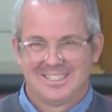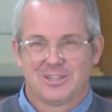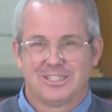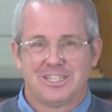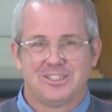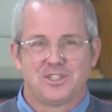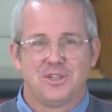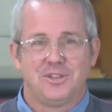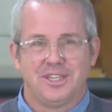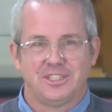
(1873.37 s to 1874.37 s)
So I said
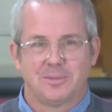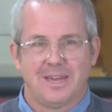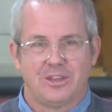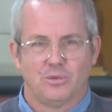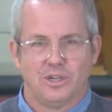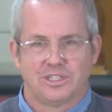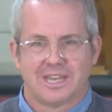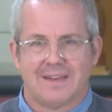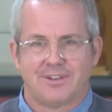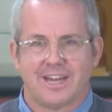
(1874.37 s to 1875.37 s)
two things about the words
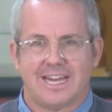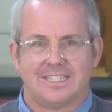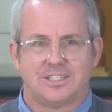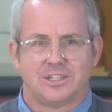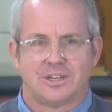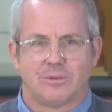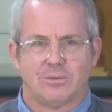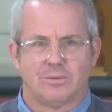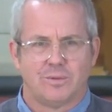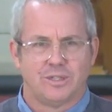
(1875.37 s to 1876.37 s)
love and hate, didn't I?
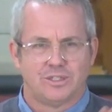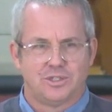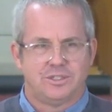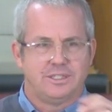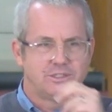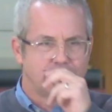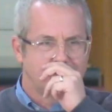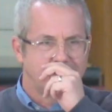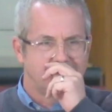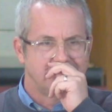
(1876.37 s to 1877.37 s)
What, what were the two things I
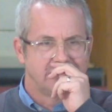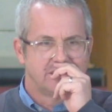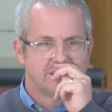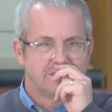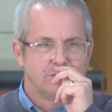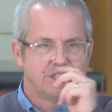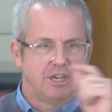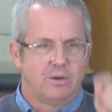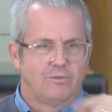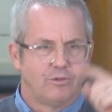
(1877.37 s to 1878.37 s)
said, which are
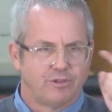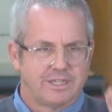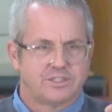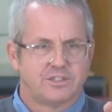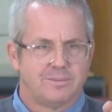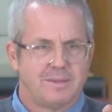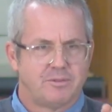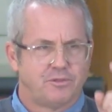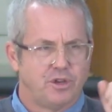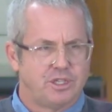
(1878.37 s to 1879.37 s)
helpful for us to
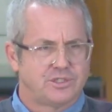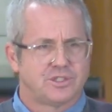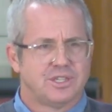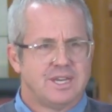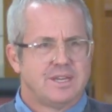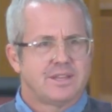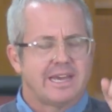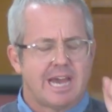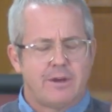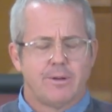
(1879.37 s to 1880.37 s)
remember? First,
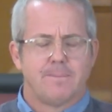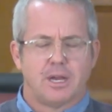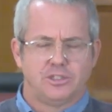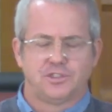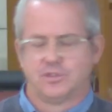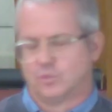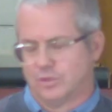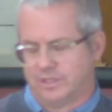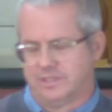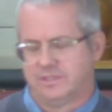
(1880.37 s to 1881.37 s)
they are emotional
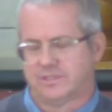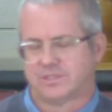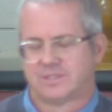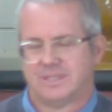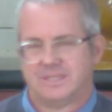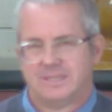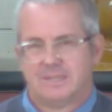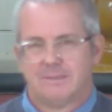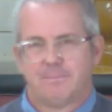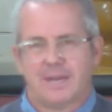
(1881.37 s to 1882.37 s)
words,
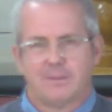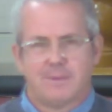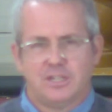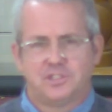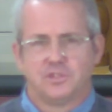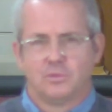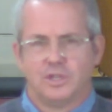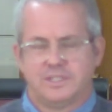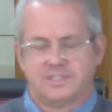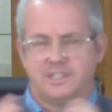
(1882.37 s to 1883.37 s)
but emotional
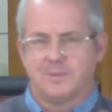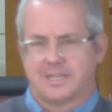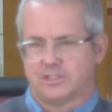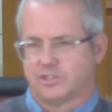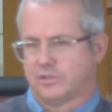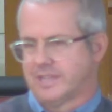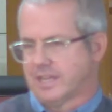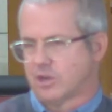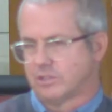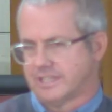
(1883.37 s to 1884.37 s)
words need to be understood in their
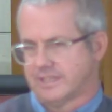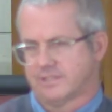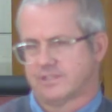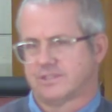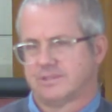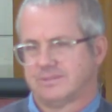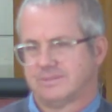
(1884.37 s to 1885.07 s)
context.